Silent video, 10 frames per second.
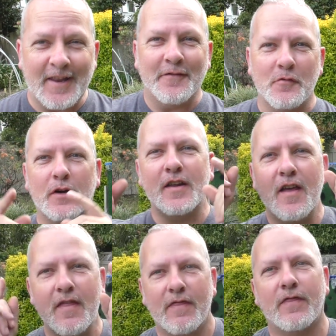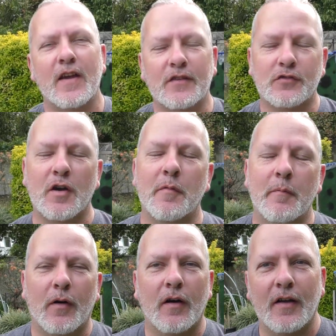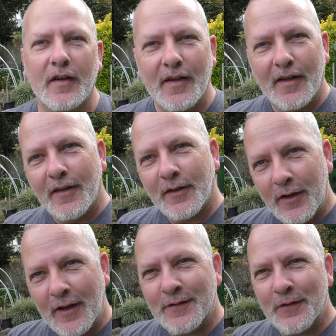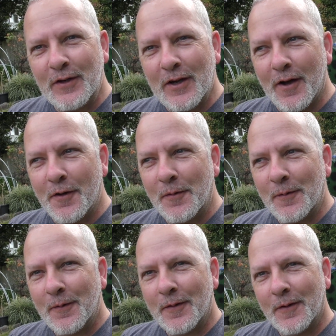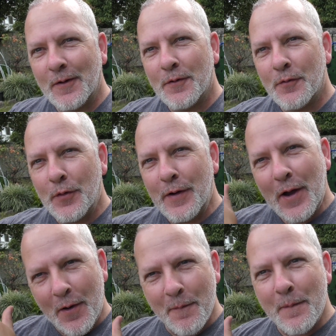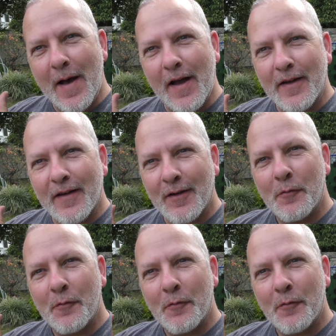Hey everybody, thanks for stopping by. Today's video, we're going back.